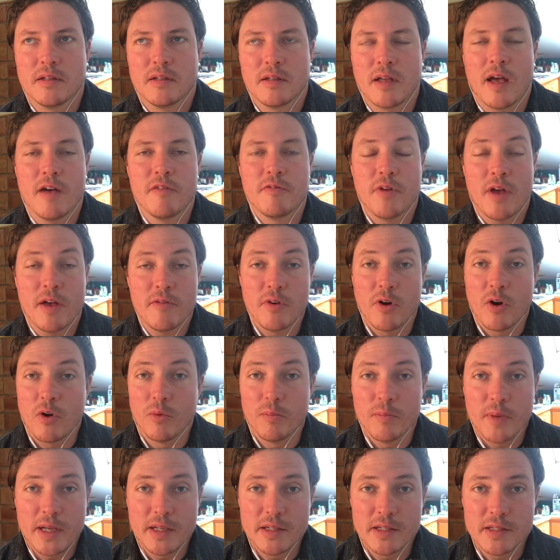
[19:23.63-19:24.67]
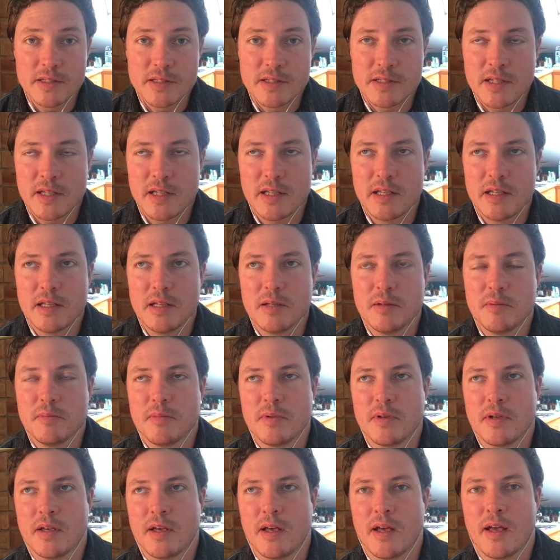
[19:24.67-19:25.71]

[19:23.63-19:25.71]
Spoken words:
have a whole maintenance team,